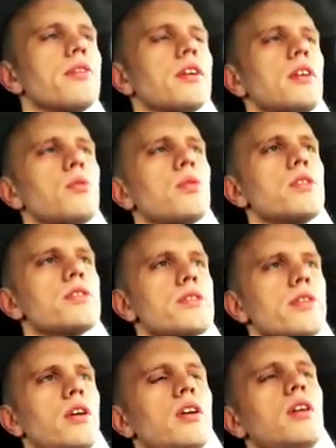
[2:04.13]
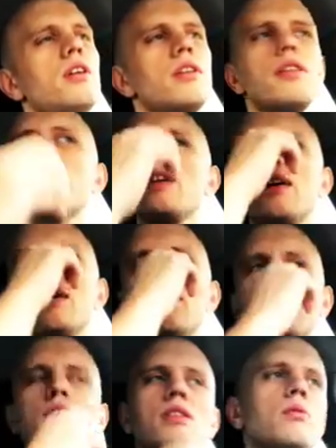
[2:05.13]
the keywords,
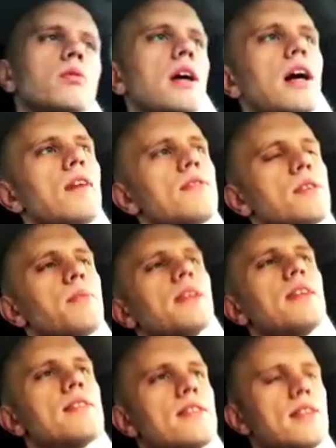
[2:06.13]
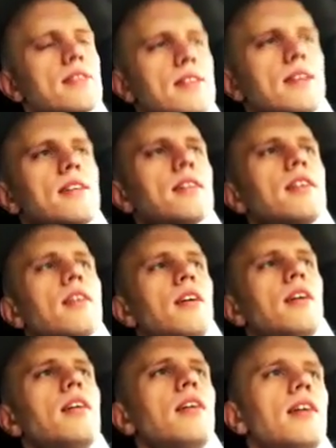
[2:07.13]
then you would have something that says like
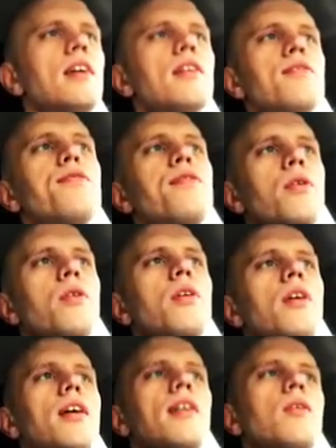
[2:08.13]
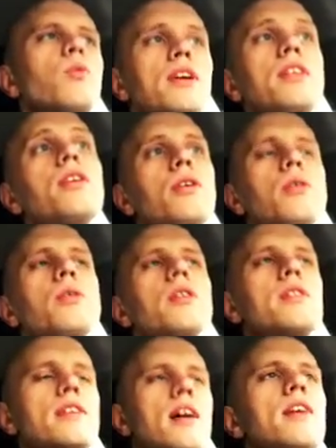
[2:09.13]
if window
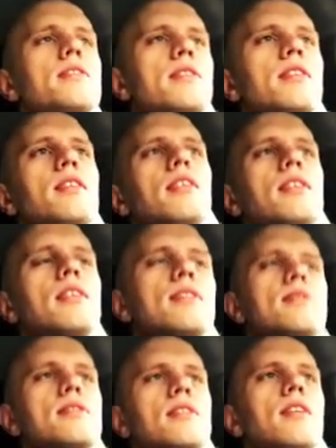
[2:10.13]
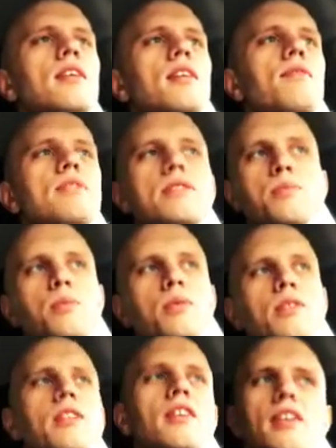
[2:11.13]
dot is
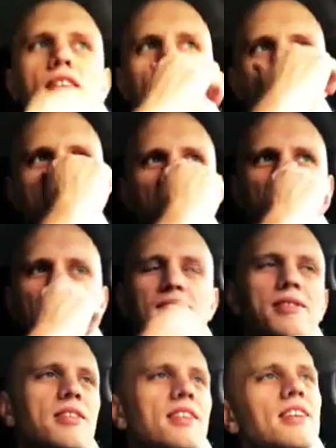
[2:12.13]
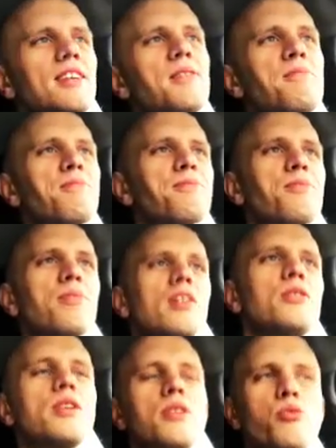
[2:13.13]
visible, then
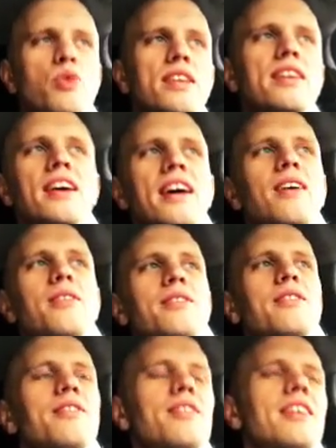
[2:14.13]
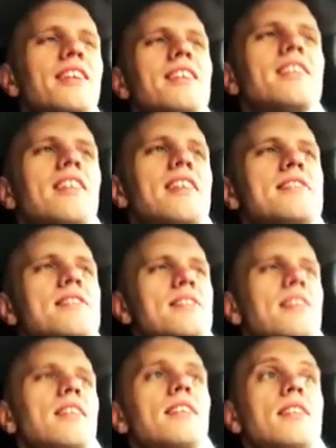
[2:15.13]
you can read that out as
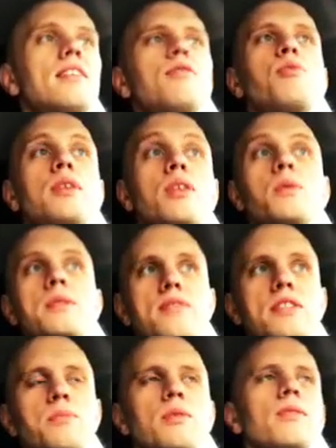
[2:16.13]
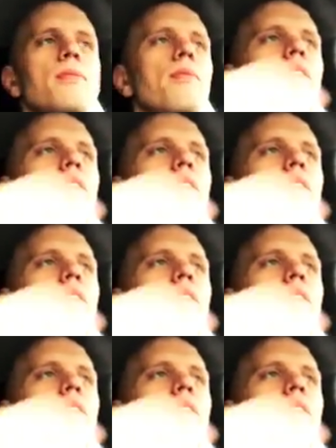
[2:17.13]
like if window is visible.